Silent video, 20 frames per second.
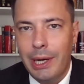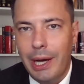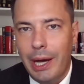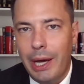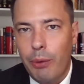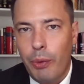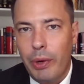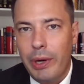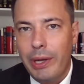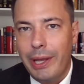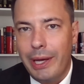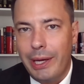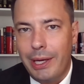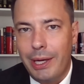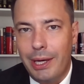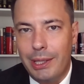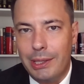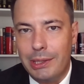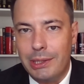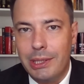And what did that
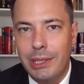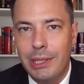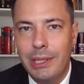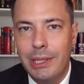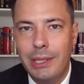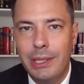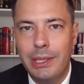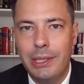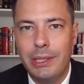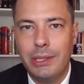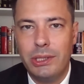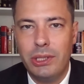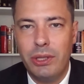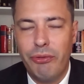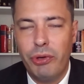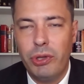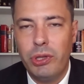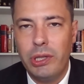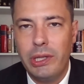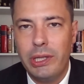cost? So
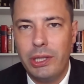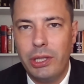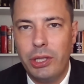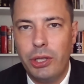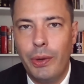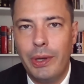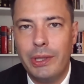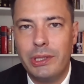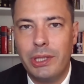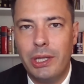if you look at the U.S.